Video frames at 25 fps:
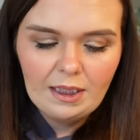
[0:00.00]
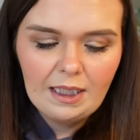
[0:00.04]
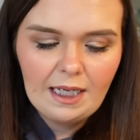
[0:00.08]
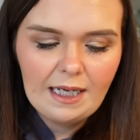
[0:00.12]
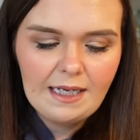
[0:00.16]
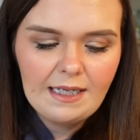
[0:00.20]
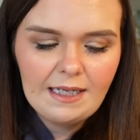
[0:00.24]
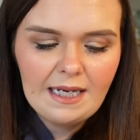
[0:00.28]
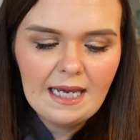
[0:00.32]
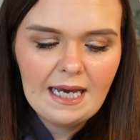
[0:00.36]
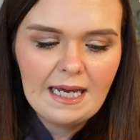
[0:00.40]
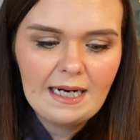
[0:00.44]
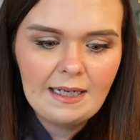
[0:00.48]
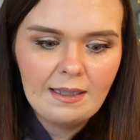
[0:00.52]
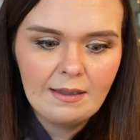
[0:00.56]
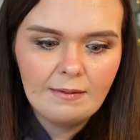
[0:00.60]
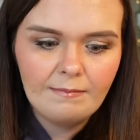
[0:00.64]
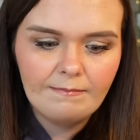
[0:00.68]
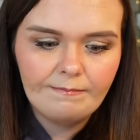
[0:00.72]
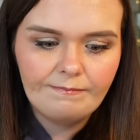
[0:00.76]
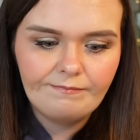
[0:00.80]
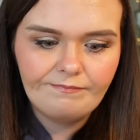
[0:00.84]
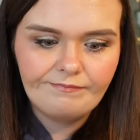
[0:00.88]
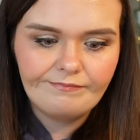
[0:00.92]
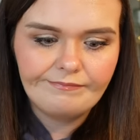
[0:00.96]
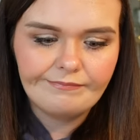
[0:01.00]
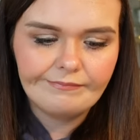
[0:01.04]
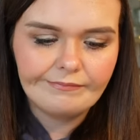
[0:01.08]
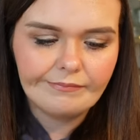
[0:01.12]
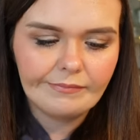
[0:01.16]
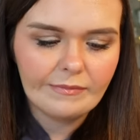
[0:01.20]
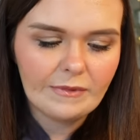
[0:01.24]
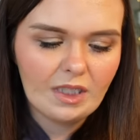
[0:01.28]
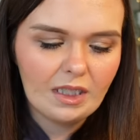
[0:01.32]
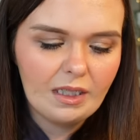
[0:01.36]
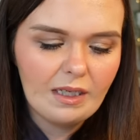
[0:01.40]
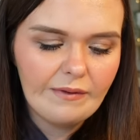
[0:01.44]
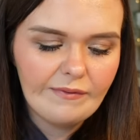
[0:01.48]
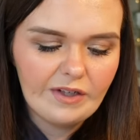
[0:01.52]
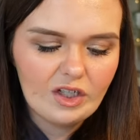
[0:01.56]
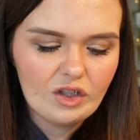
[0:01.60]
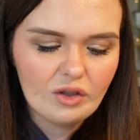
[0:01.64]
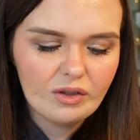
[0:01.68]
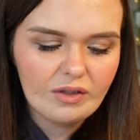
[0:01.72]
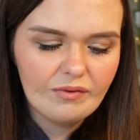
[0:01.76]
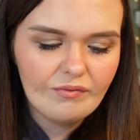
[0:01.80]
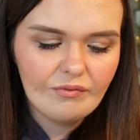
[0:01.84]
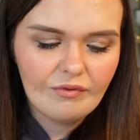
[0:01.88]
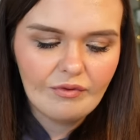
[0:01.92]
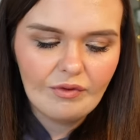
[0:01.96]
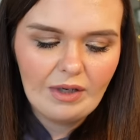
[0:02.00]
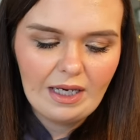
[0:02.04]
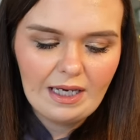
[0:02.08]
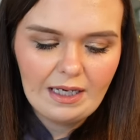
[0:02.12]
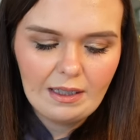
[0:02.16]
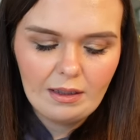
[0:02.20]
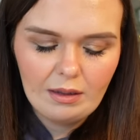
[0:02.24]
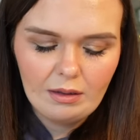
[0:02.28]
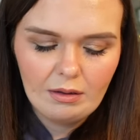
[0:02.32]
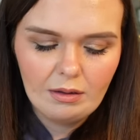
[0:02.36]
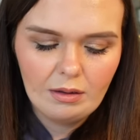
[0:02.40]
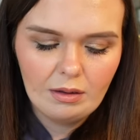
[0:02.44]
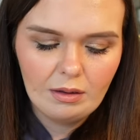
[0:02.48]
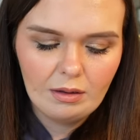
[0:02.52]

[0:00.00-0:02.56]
And then if it doesn't fit,